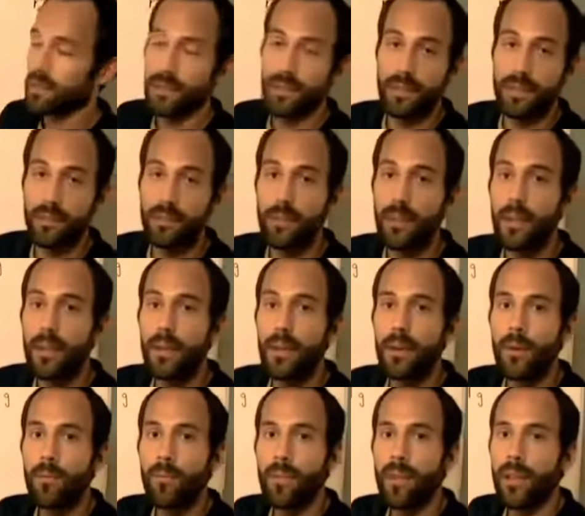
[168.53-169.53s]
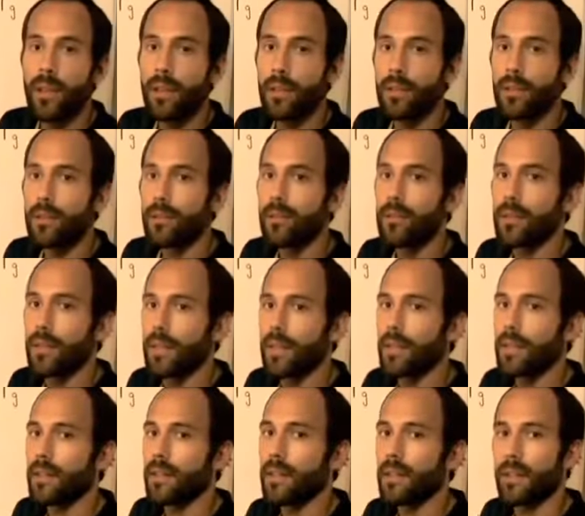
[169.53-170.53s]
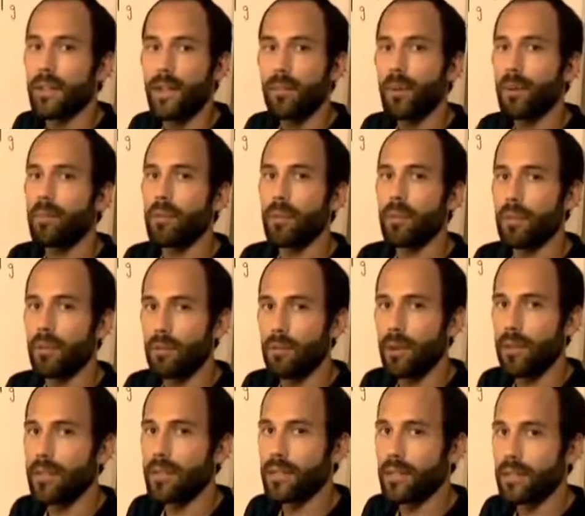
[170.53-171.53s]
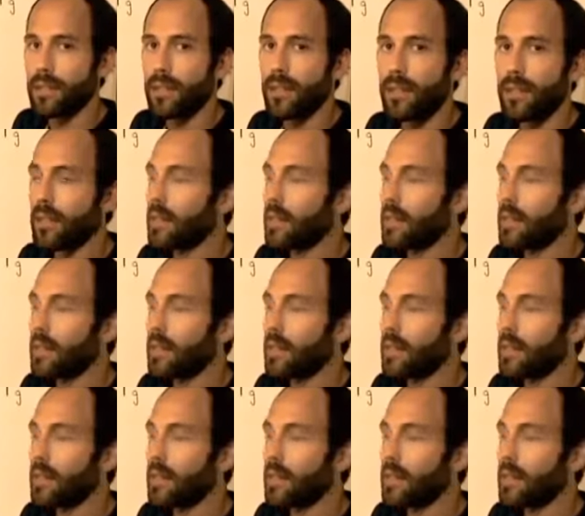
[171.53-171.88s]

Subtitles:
system, he knew that he needed to come up with an equation